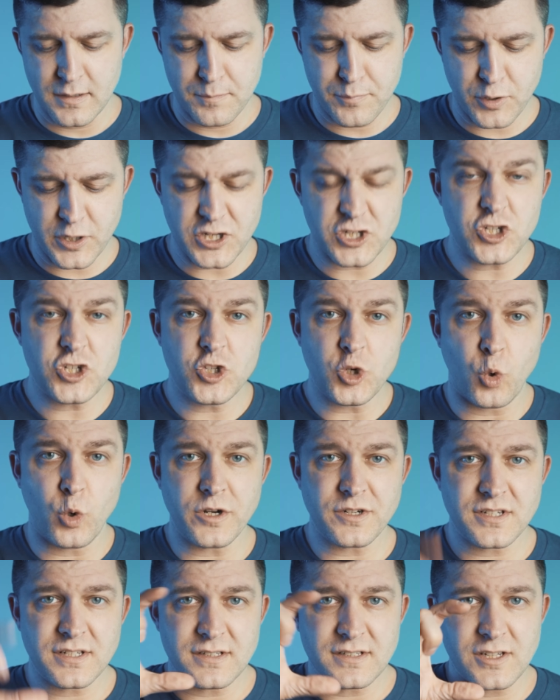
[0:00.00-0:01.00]

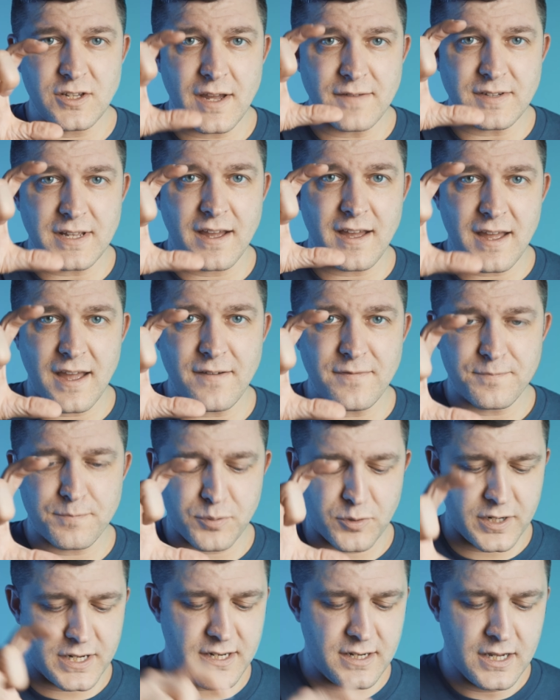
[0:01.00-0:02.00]
short. You have to have
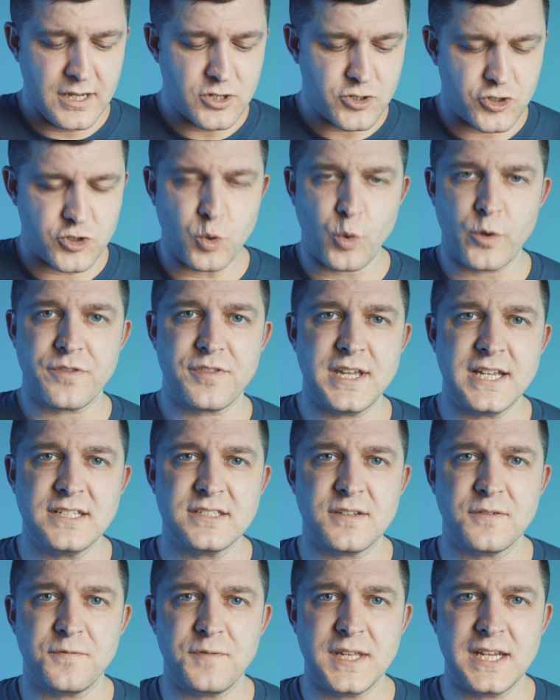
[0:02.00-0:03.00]
pretty short things
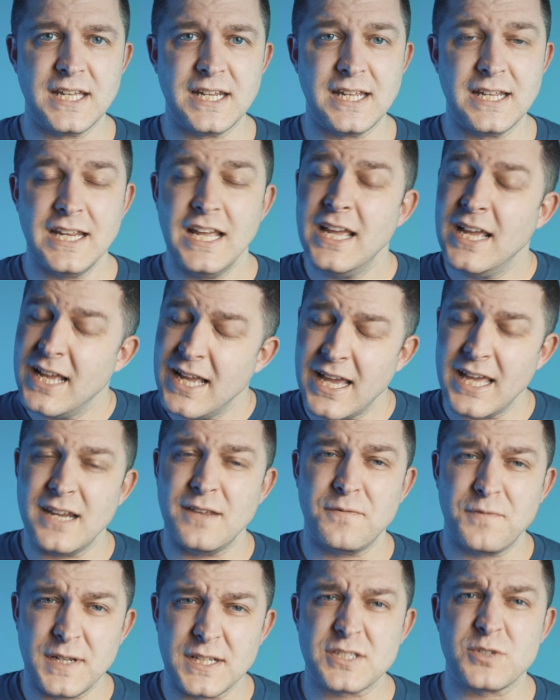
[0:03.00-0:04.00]
to fit in it, and it
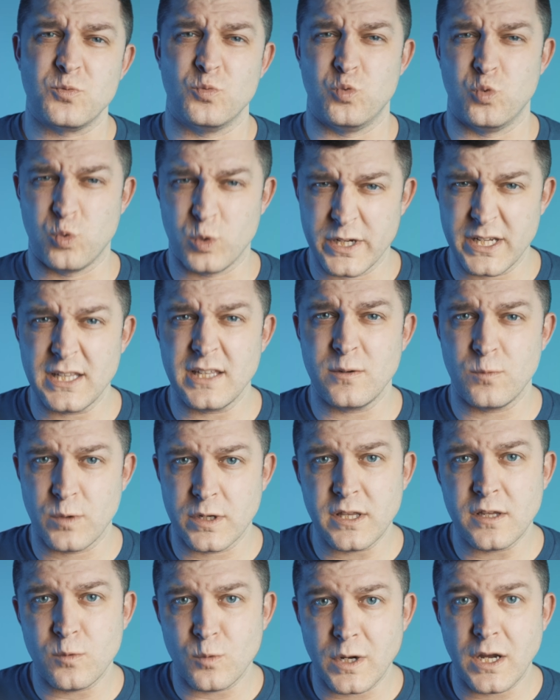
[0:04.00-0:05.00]
fits really,
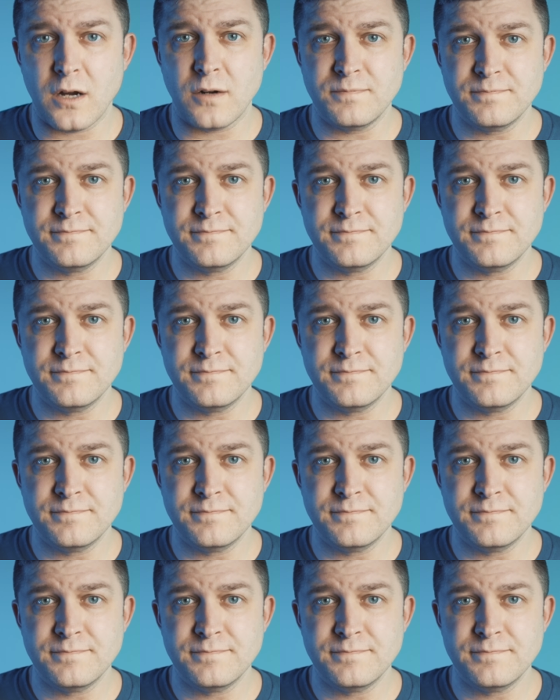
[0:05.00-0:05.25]
really well.